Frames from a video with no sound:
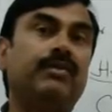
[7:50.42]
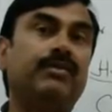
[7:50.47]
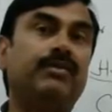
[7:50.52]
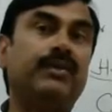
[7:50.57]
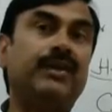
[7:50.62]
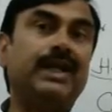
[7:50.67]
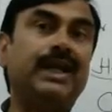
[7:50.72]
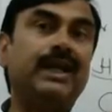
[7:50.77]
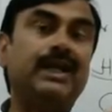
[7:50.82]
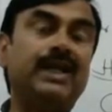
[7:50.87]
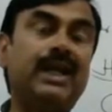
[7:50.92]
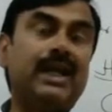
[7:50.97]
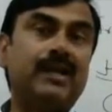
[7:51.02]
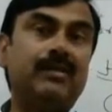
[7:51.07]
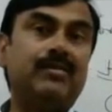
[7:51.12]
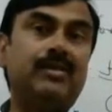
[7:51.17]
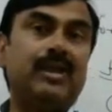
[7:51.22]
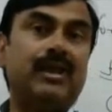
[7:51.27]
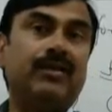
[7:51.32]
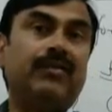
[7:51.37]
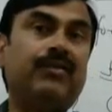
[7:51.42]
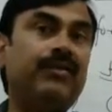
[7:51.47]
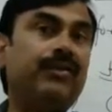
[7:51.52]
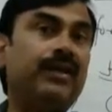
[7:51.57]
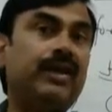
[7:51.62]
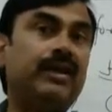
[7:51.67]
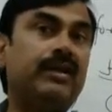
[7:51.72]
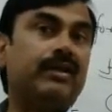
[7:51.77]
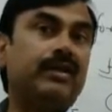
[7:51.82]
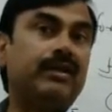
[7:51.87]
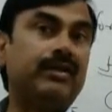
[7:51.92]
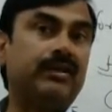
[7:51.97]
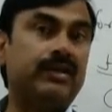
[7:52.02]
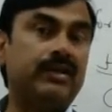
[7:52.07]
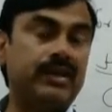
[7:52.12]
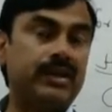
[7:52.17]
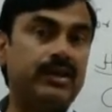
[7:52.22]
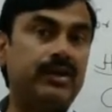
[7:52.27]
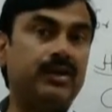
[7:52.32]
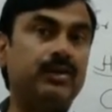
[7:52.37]
10 times. If we are
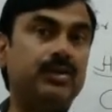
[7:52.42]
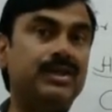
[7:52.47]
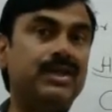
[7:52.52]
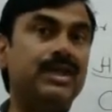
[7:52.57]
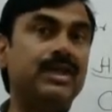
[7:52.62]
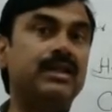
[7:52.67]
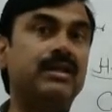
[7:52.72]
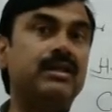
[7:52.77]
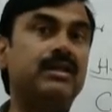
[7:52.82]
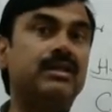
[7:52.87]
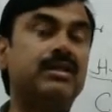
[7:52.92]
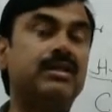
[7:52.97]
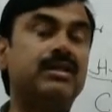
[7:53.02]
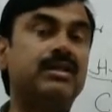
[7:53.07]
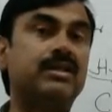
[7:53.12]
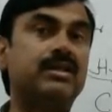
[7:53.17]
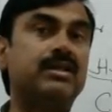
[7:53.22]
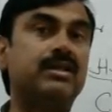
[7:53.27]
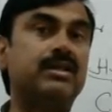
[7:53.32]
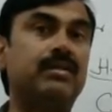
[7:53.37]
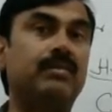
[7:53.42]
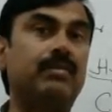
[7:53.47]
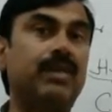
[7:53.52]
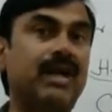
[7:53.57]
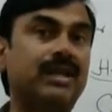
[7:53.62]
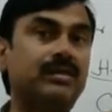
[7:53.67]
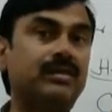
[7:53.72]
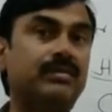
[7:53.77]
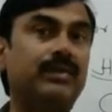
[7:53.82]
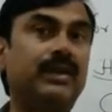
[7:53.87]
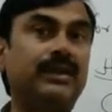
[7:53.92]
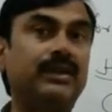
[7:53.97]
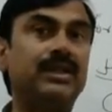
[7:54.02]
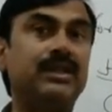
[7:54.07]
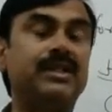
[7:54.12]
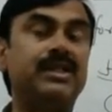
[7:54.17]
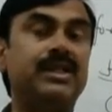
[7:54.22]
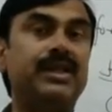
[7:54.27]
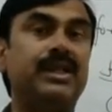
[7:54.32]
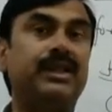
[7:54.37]
using basmati
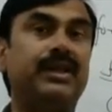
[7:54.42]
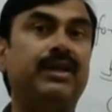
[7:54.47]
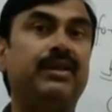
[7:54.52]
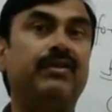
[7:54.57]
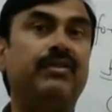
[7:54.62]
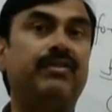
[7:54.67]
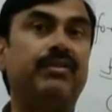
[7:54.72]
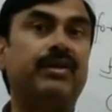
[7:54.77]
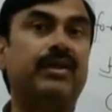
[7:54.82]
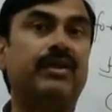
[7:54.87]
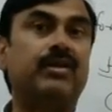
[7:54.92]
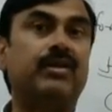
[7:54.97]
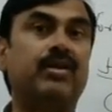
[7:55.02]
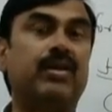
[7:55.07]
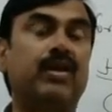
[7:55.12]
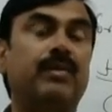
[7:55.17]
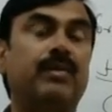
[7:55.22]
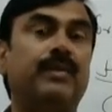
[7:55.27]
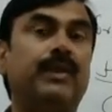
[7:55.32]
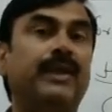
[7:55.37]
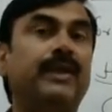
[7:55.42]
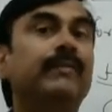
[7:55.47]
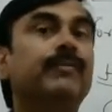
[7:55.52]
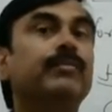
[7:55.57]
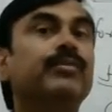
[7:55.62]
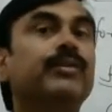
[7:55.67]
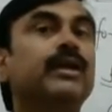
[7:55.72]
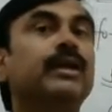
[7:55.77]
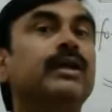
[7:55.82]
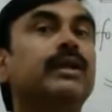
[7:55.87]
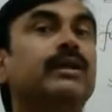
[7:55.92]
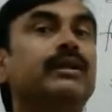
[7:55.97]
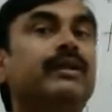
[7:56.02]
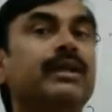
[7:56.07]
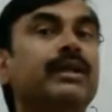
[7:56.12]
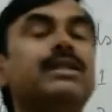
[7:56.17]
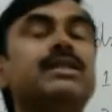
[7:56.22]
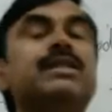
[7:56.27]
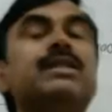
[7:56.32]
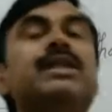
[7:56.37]
seed for cropping,
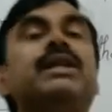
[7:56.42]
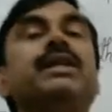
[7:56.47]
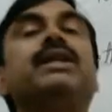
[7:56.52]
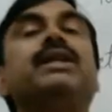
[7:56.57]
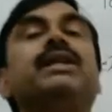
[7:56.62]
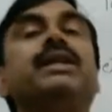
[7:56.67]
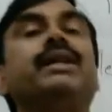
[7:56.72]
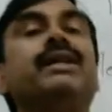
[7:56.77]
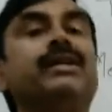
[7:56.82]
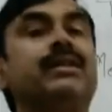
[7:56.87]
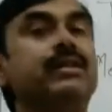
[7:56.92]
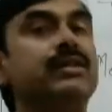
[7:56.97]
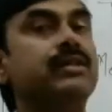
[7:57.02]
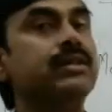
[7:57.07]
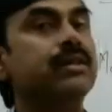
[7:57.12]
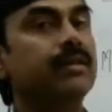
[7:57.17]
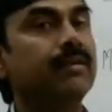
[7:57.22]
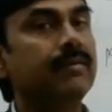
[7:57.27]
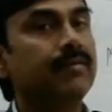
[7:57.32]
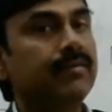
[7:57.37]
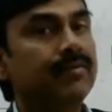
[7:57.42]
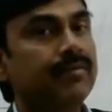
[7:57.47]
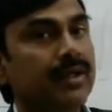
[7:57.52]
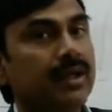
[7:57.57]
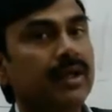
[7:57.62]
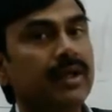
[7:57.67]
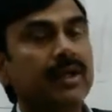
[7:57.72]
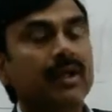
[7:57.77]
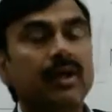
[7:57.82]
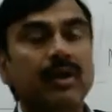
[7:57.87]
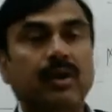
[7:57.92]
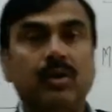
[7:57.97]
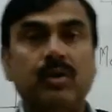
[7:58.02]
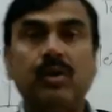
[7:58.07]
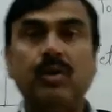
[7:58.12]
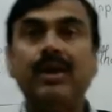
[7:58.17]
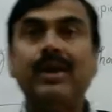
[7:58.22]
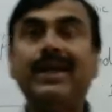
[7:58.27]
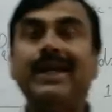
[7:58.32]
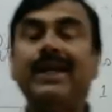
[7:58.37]
this seed is
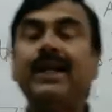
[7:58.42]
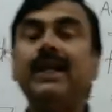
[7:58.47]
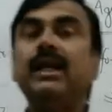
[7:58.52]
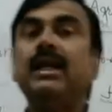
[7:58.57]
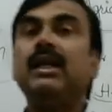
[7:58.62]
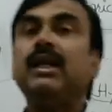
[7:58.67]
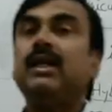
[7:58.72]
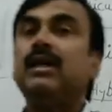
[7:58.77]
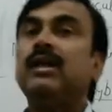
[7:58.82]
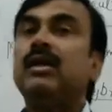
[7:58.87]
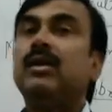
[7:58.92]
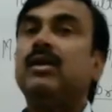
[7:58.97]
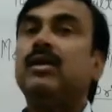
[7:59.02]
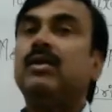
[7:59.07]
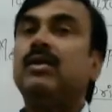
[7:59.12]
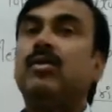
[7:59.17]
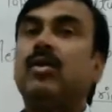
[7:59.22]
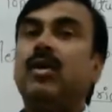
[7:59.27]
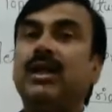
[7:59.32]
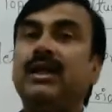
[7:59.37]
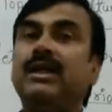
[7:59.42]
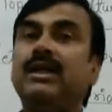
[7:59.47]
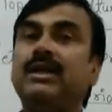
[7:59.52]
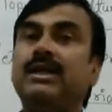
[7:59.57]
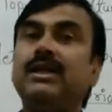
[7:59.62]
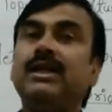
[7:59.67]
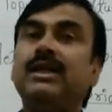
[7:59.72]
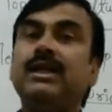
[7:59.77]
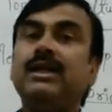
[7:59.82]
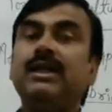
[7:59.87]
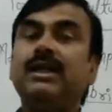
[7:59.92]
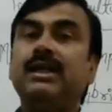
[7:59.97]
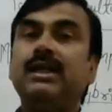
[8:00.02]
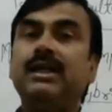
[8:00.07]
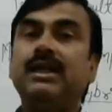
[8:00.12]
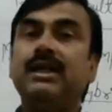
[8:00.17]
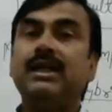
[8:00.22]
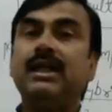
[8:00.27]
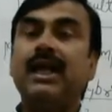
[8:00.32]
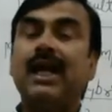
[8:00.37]
good in quality
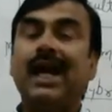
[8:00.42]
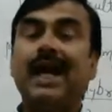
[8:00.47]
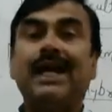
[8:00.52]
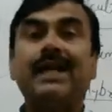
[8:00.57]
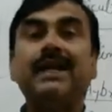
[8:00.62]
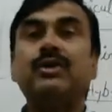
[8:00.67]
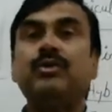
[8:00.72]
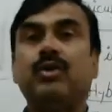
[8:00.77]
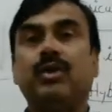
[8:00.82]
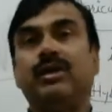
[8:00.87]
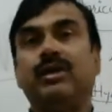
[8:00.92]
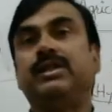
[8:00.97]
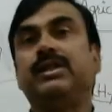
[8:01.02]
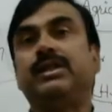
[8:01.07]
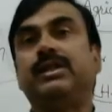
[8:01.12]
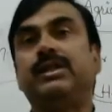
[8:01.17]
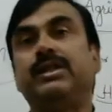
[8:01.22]
and quantity